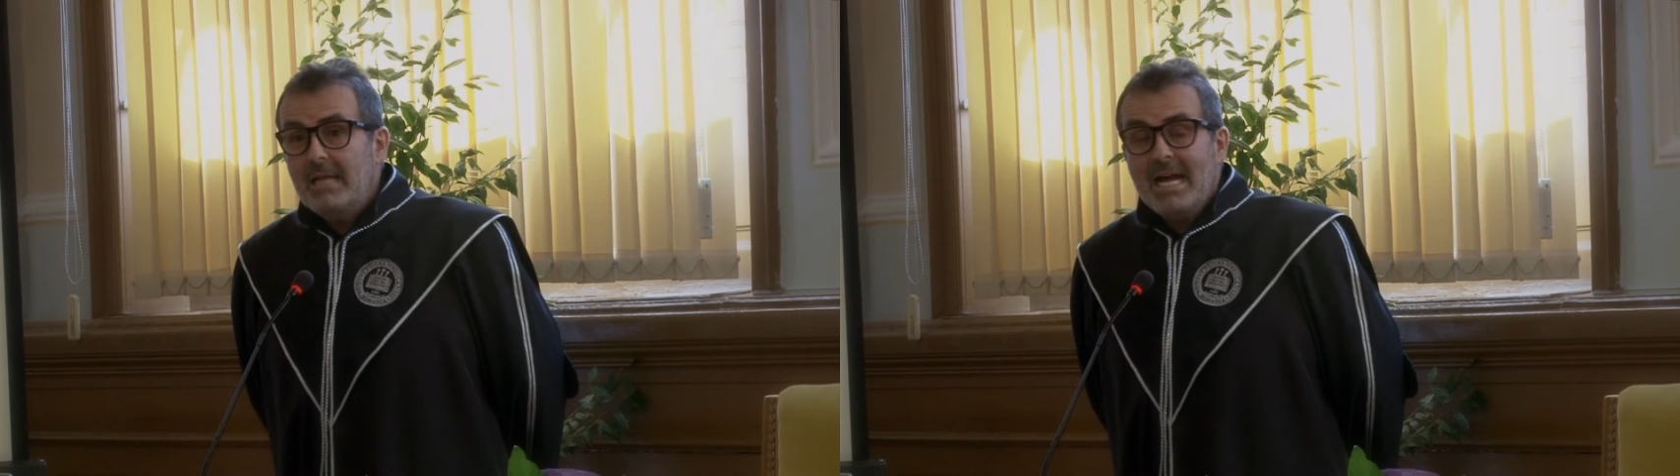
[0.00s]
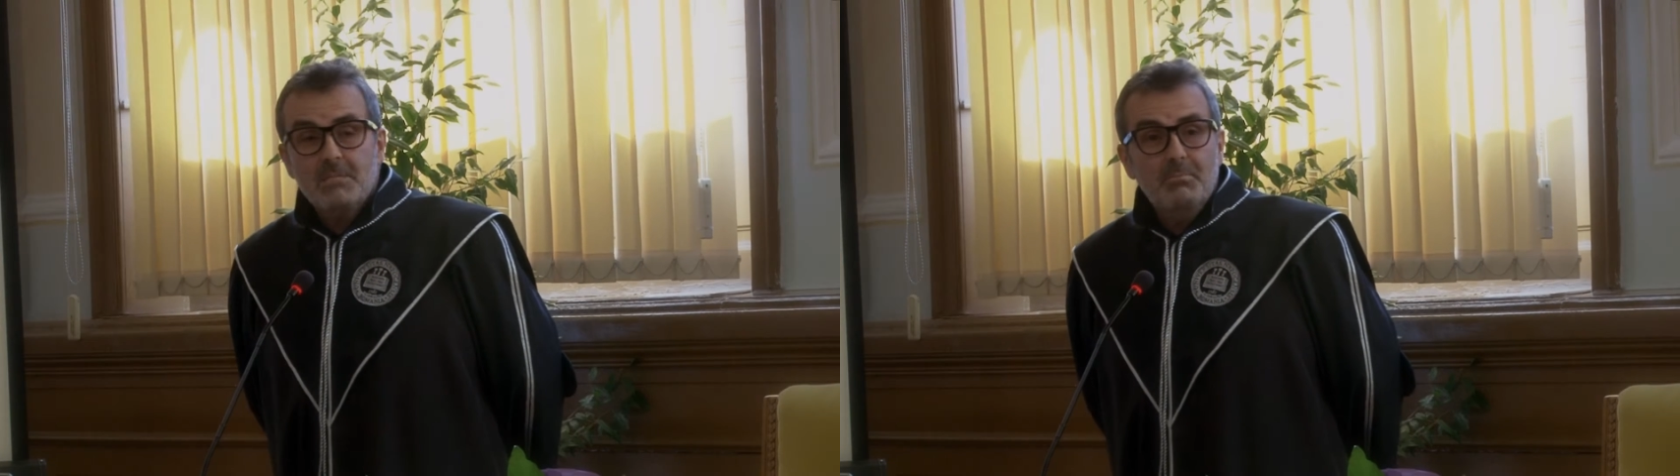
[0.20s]

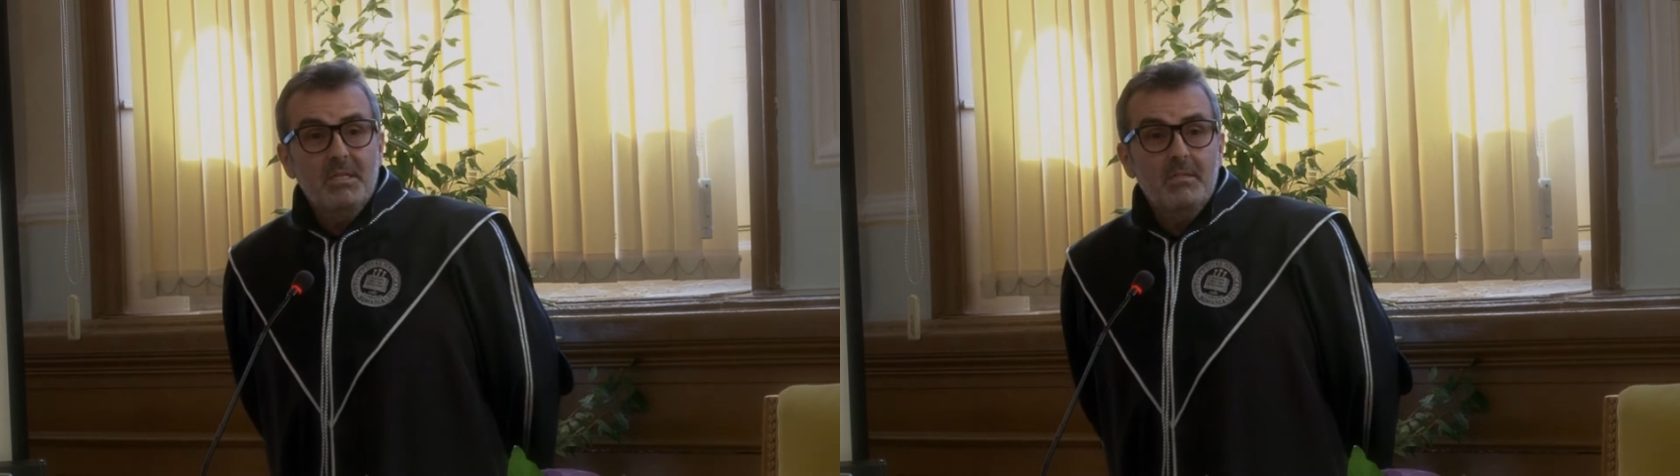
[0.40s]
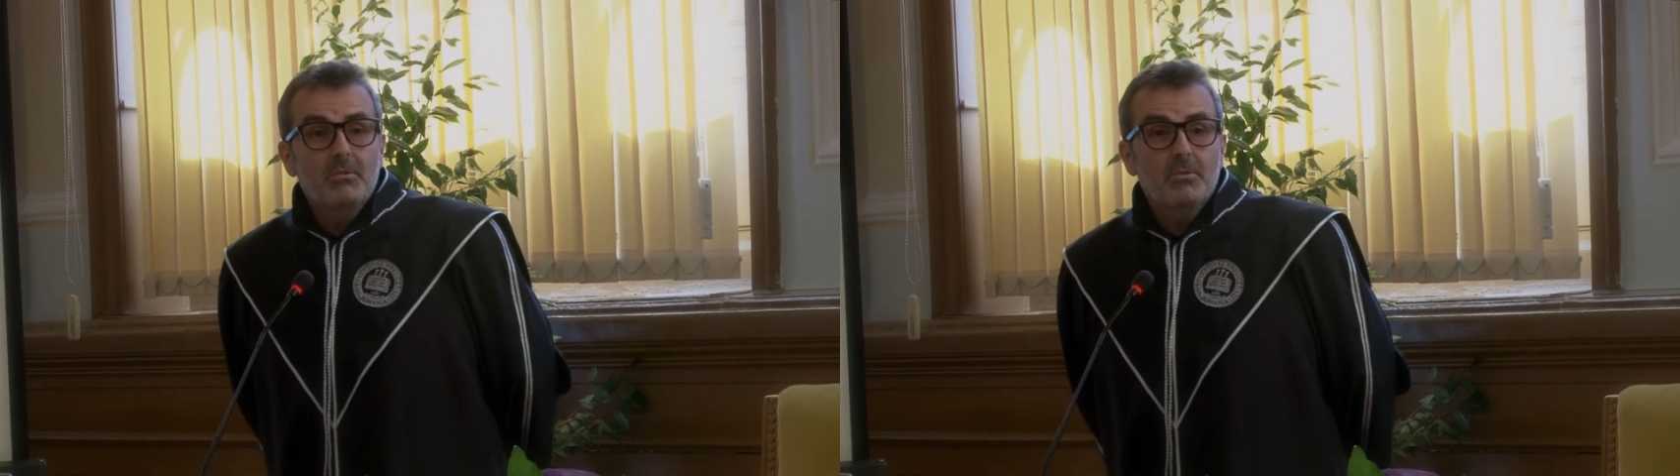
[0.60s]

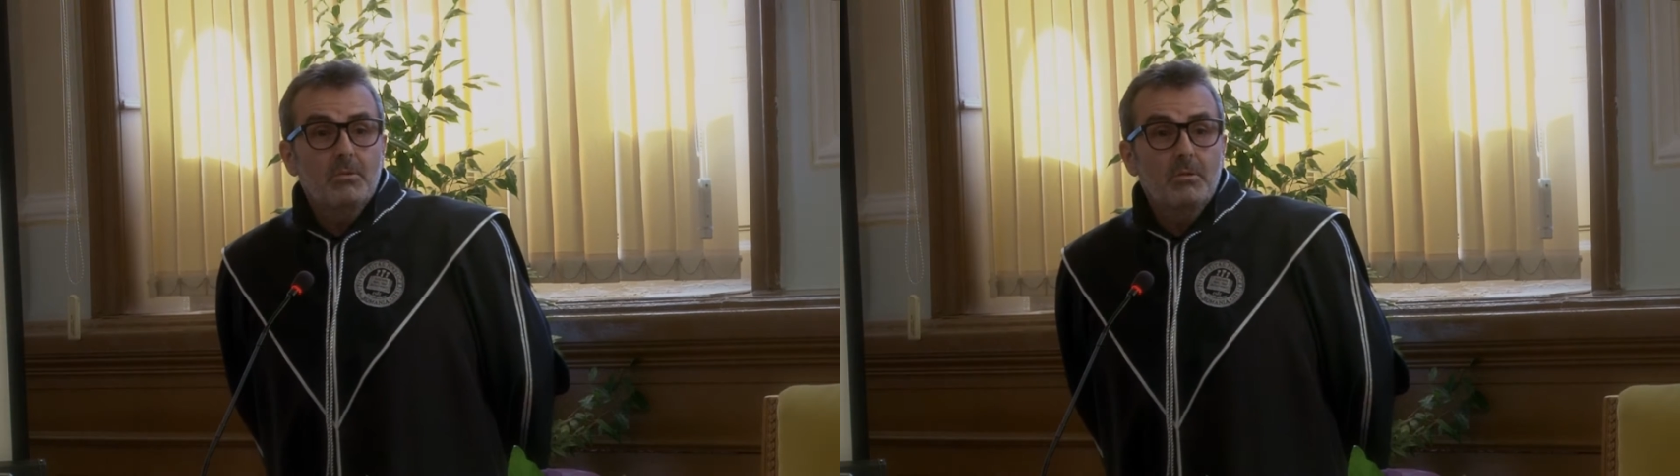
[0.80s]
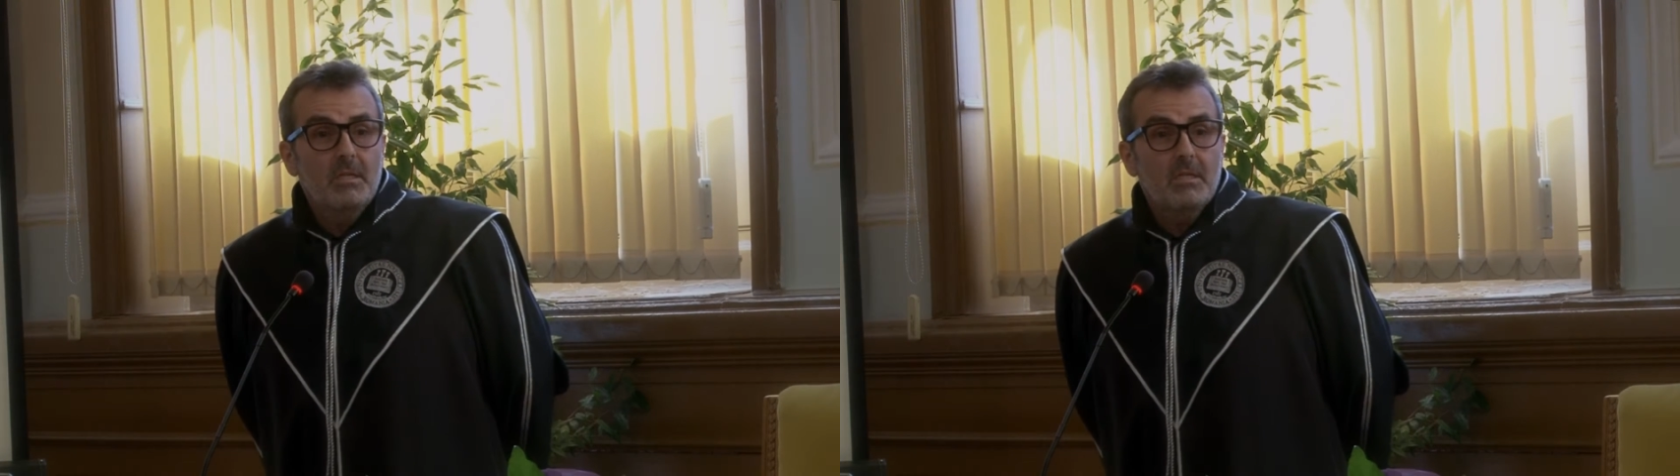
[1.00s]
aspirin
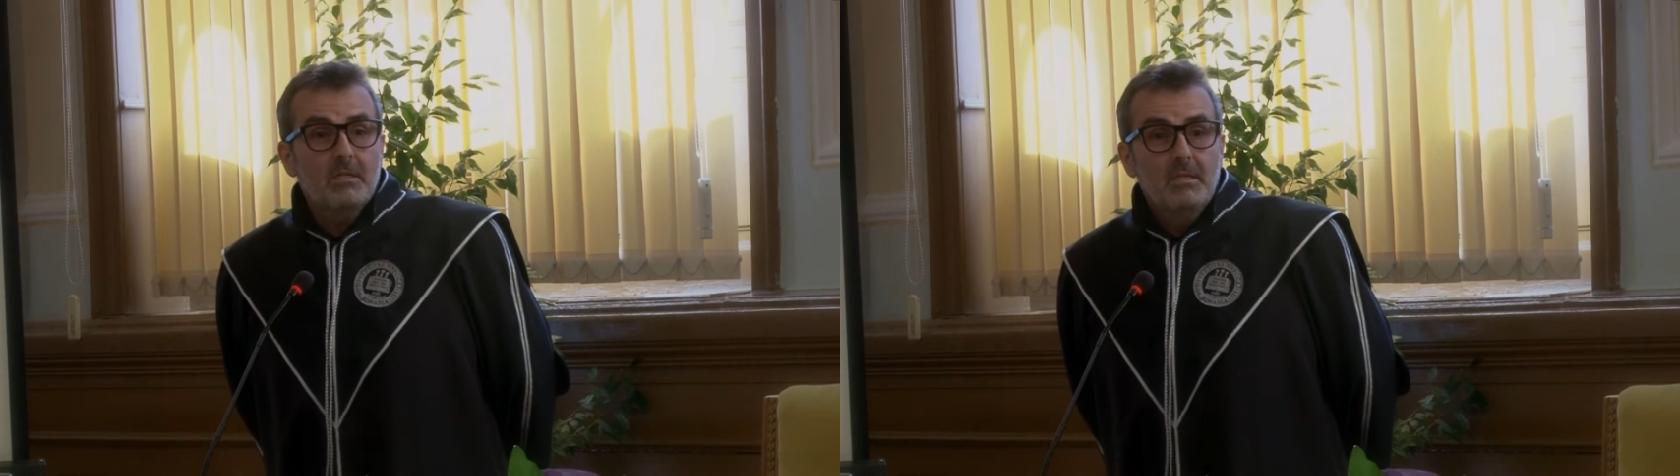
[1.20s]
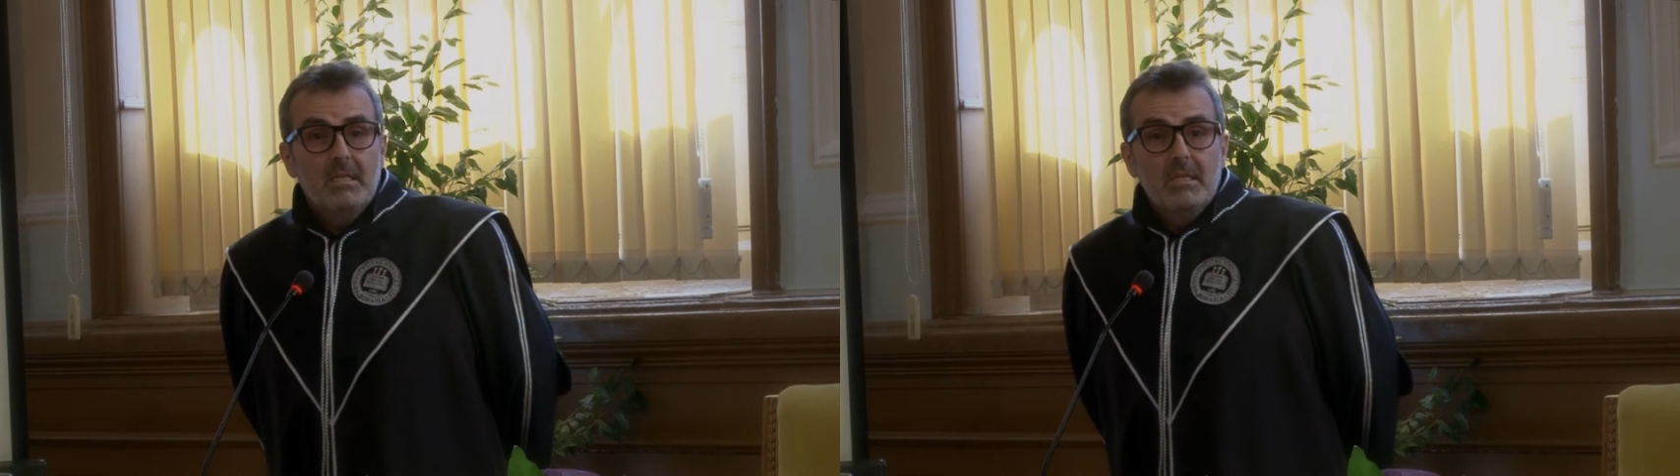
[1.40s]
to